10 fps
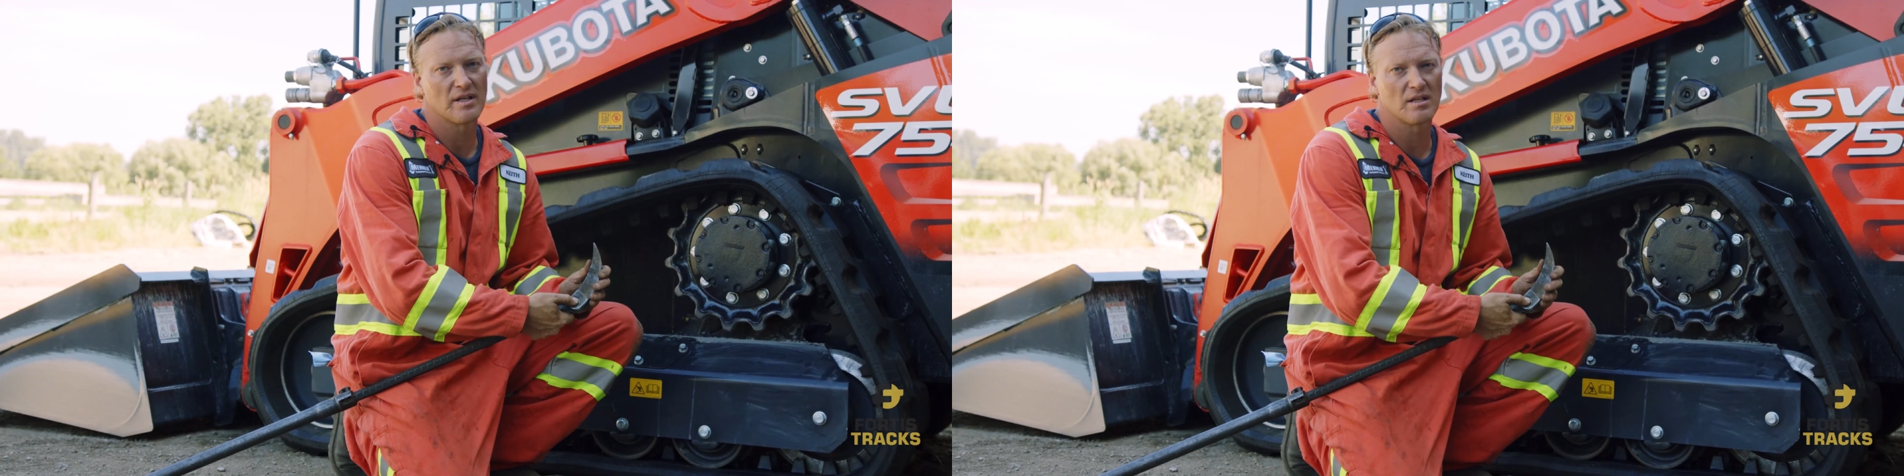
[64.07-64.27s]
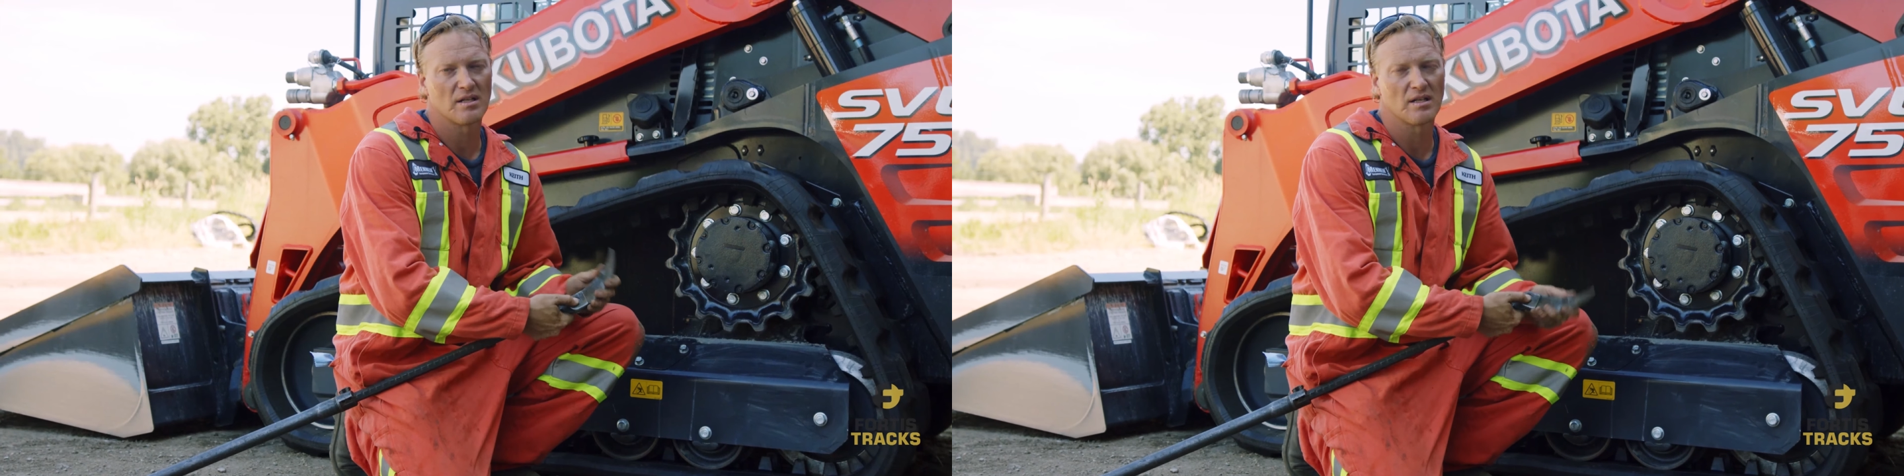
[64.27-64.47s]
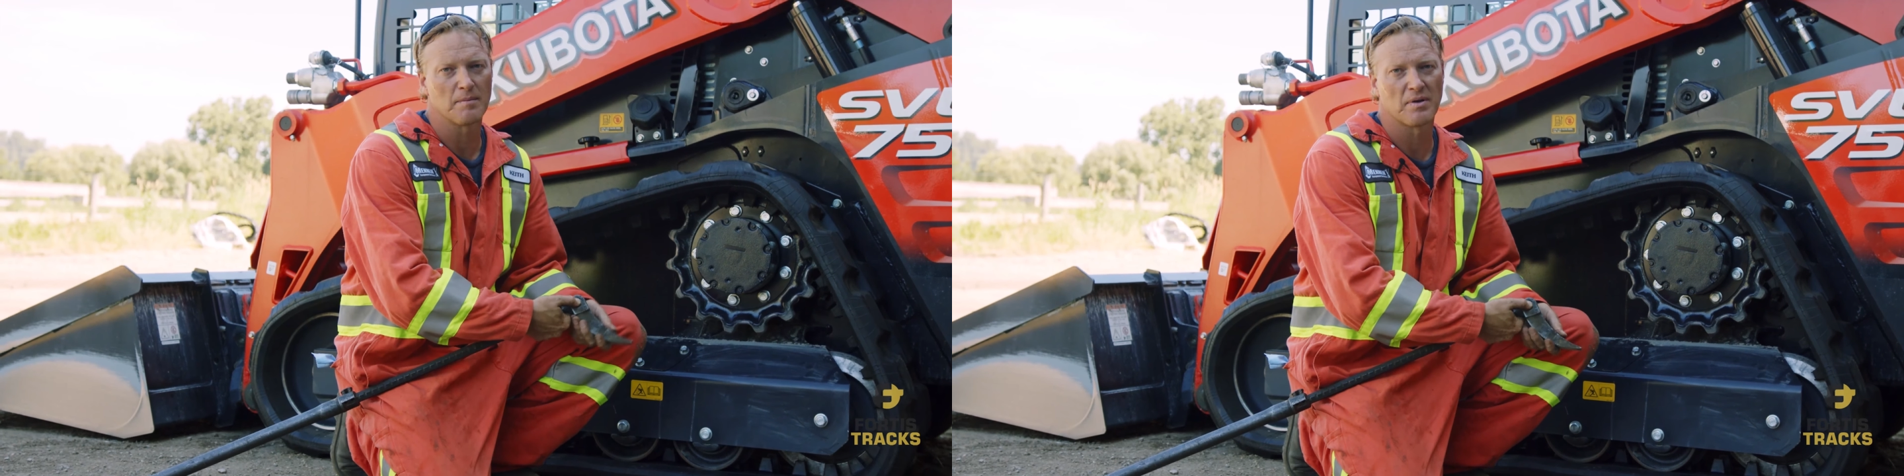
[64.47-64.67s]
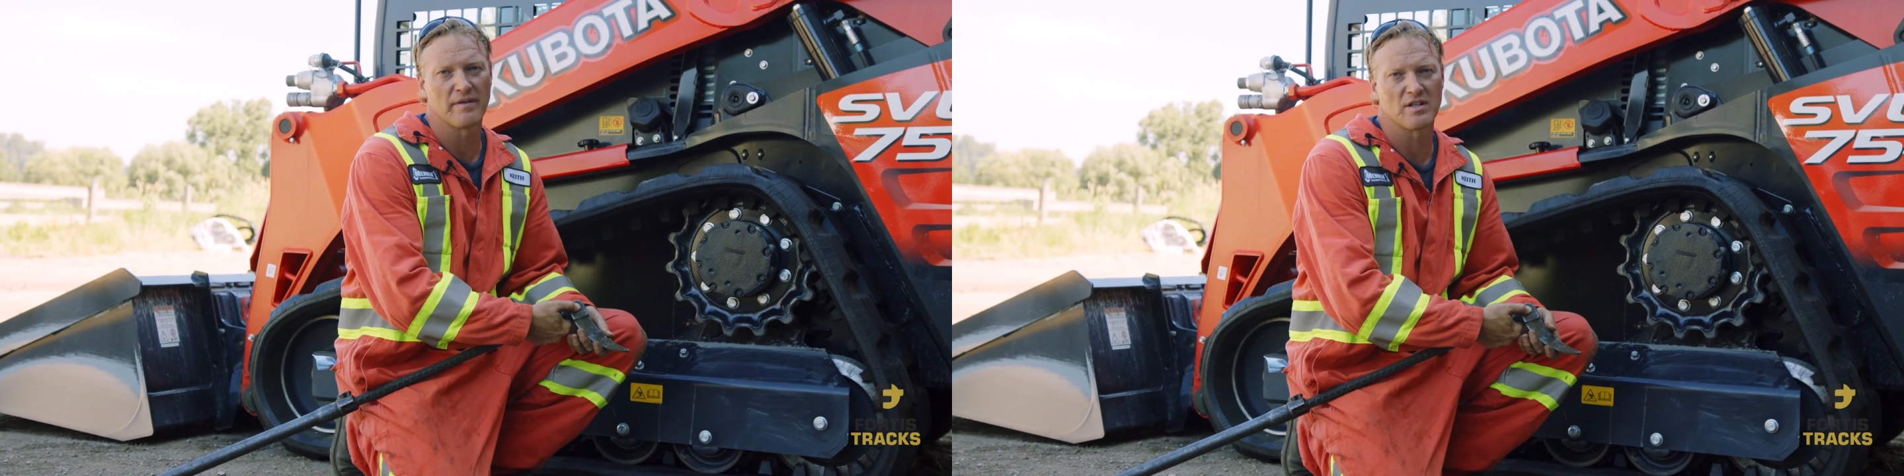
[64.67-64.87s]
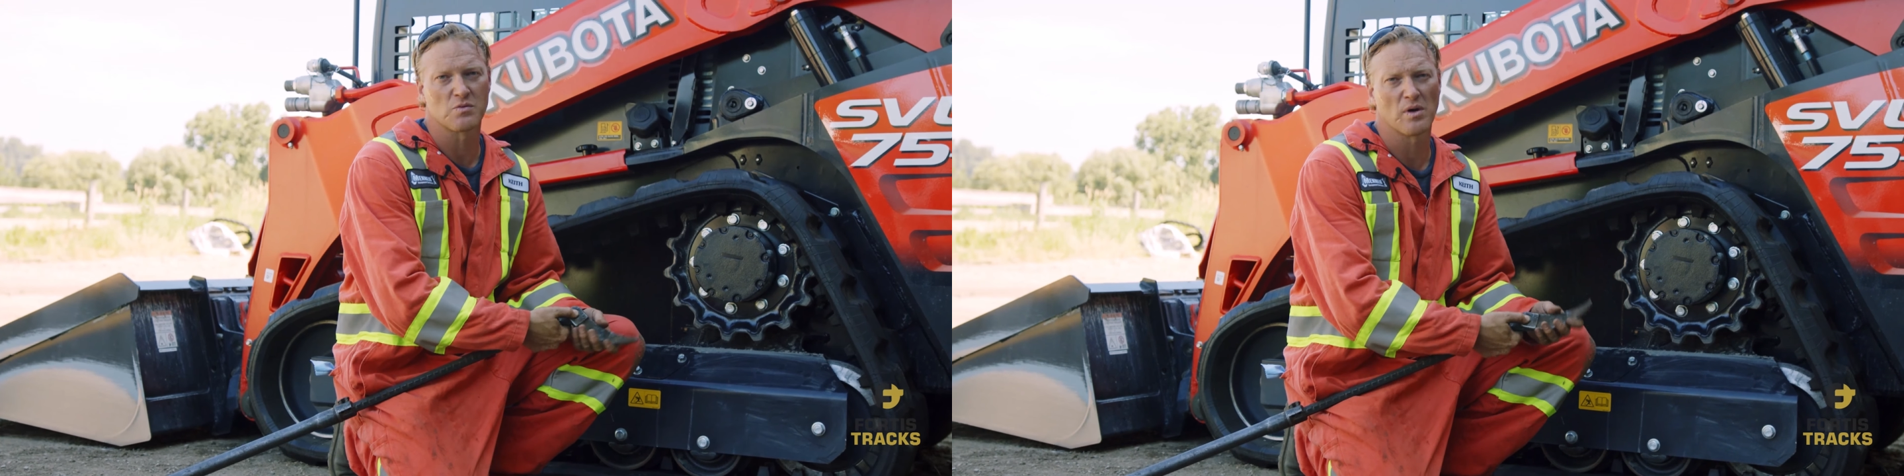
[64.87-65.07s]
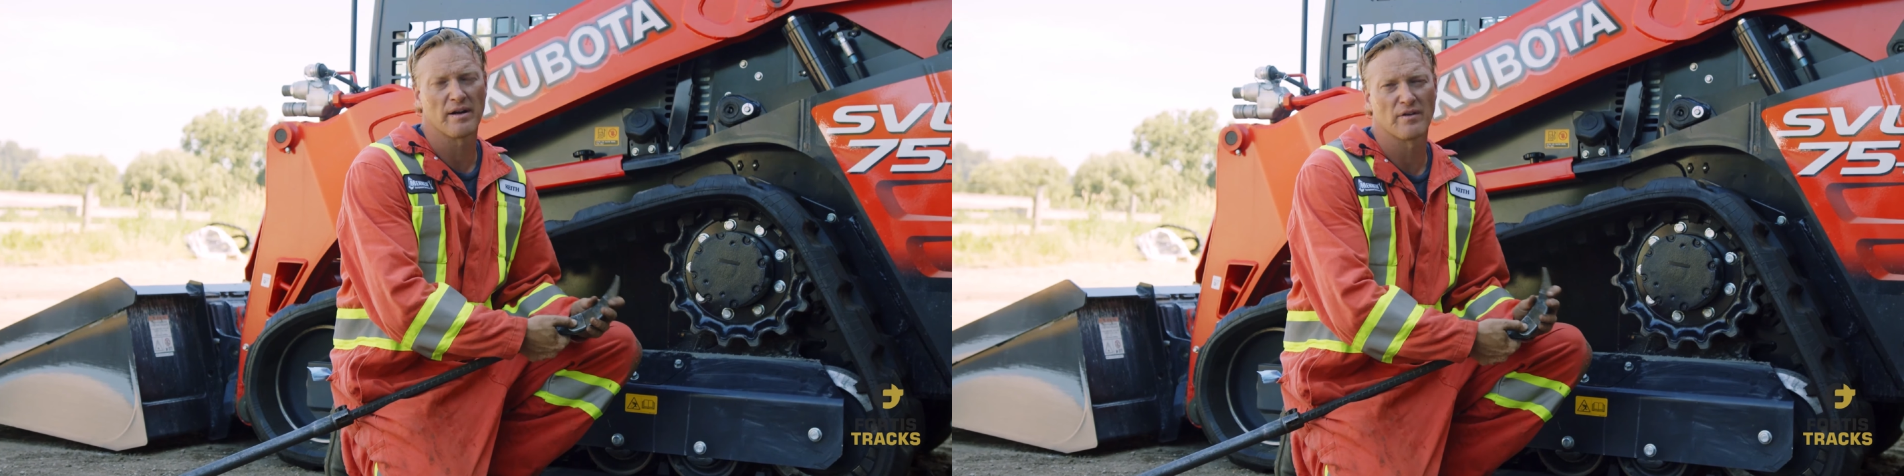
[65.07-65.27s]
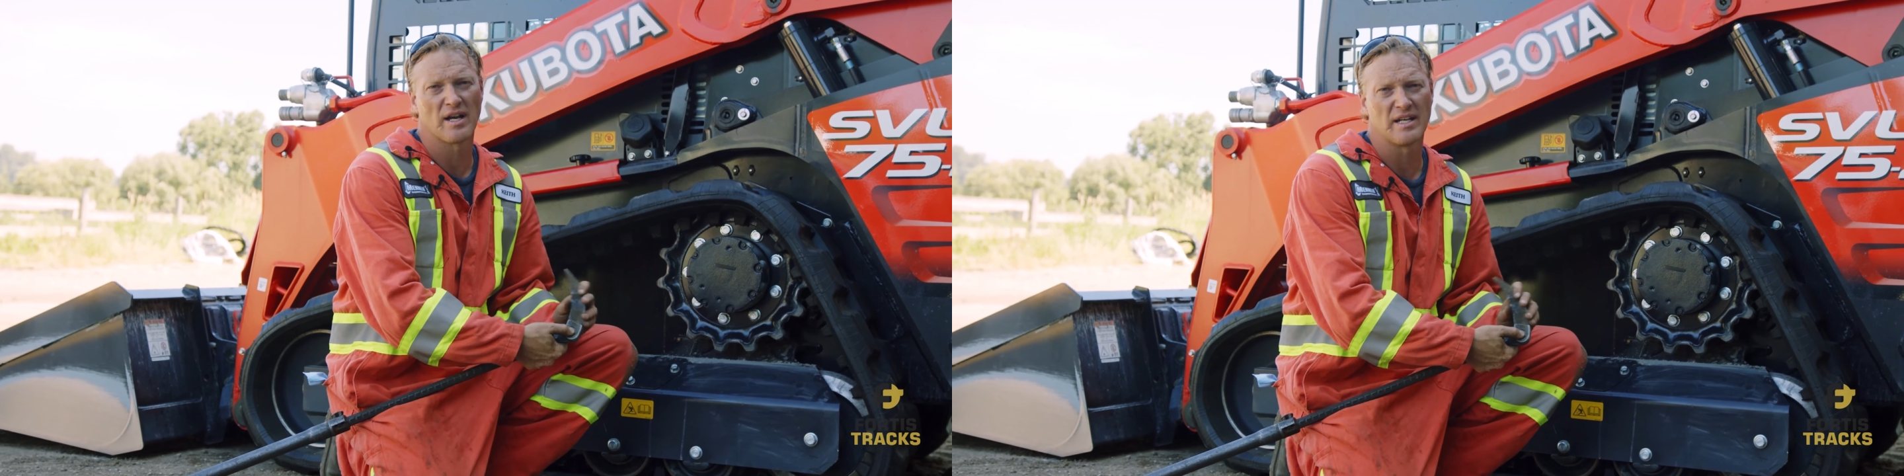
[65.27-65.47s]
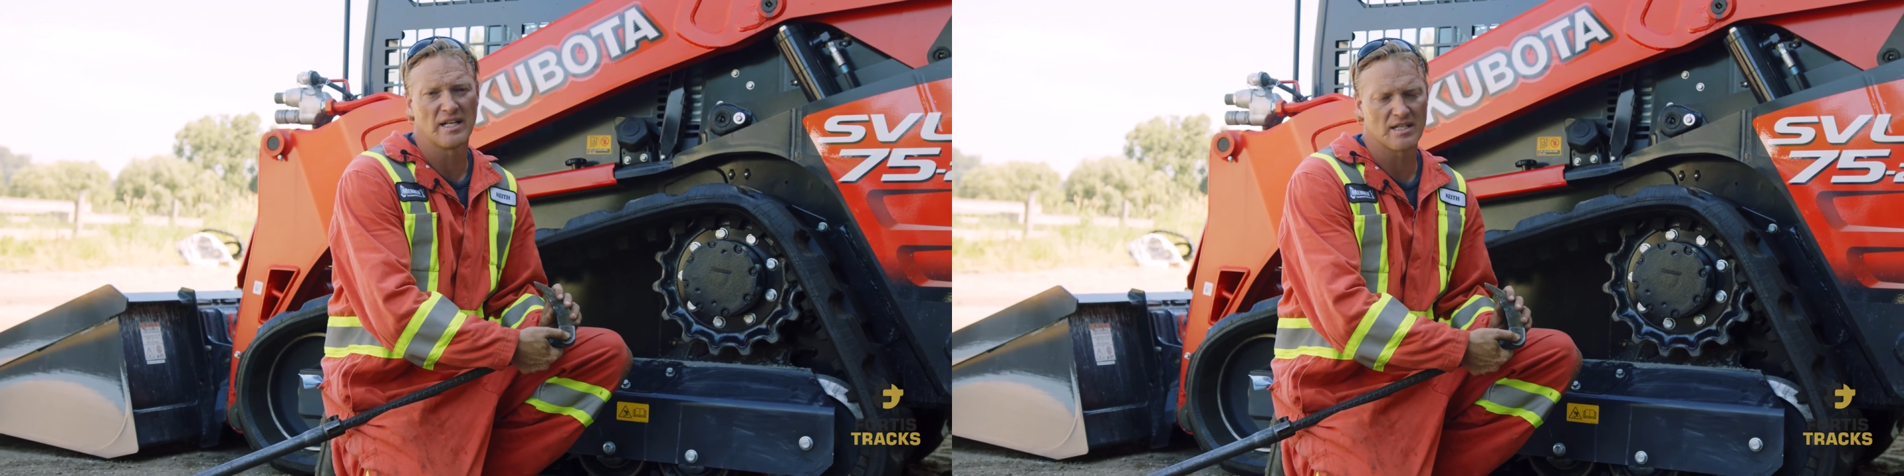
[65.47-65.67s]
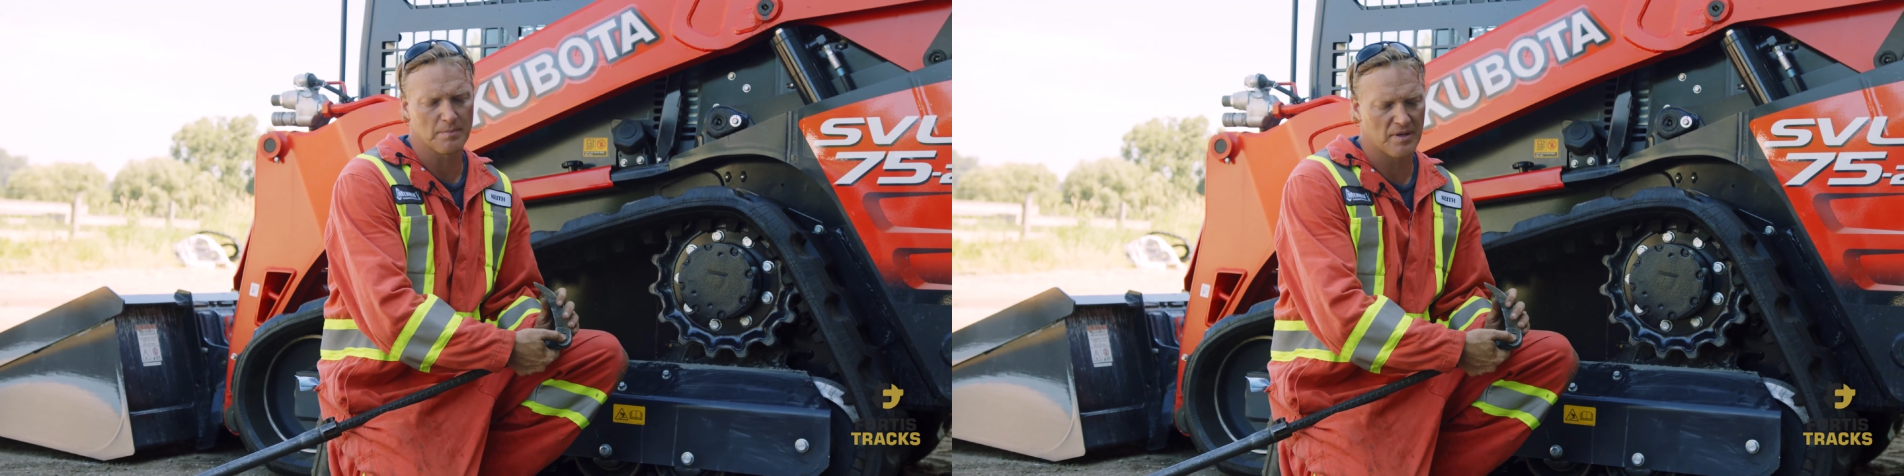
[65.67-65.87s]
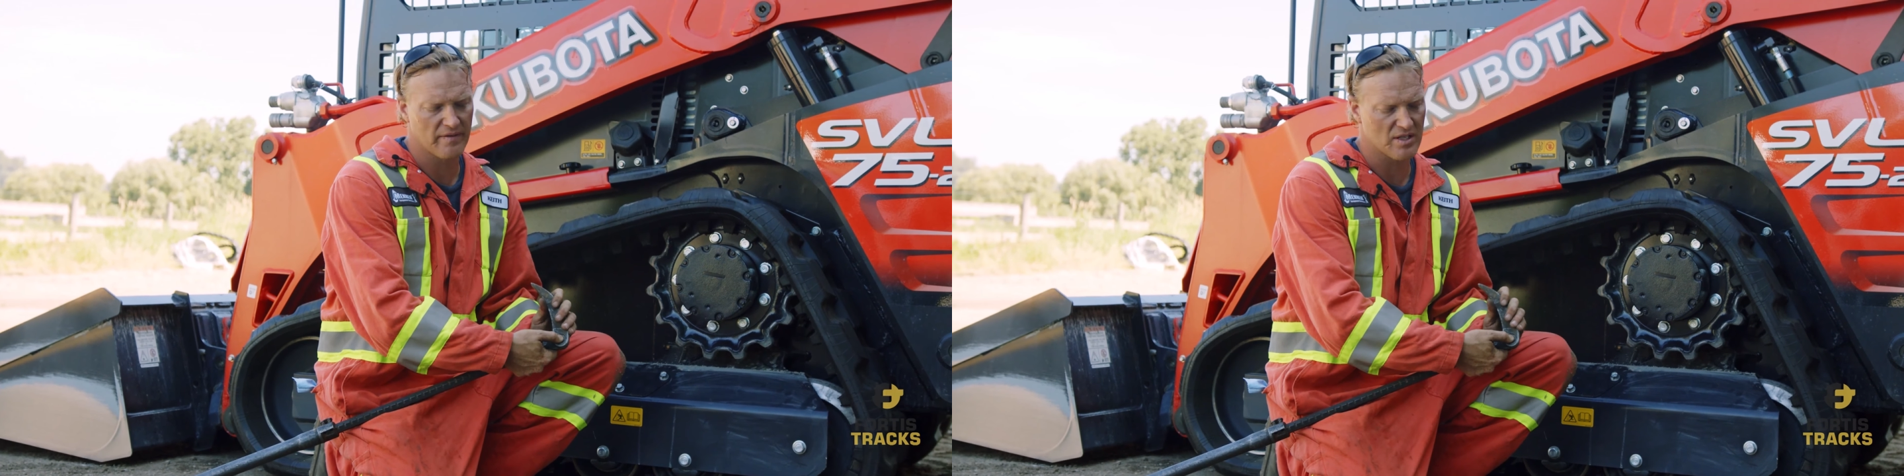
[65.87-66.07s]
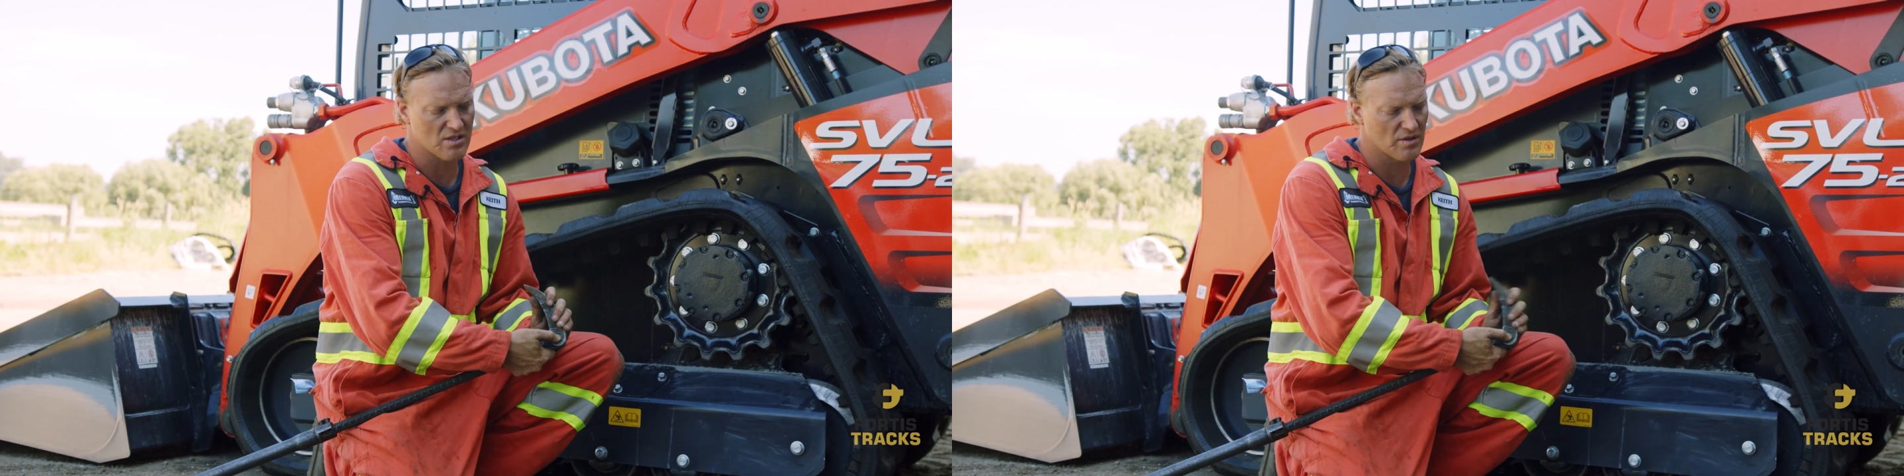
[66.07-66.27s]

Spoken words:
it pivots wherever I need it to pivot.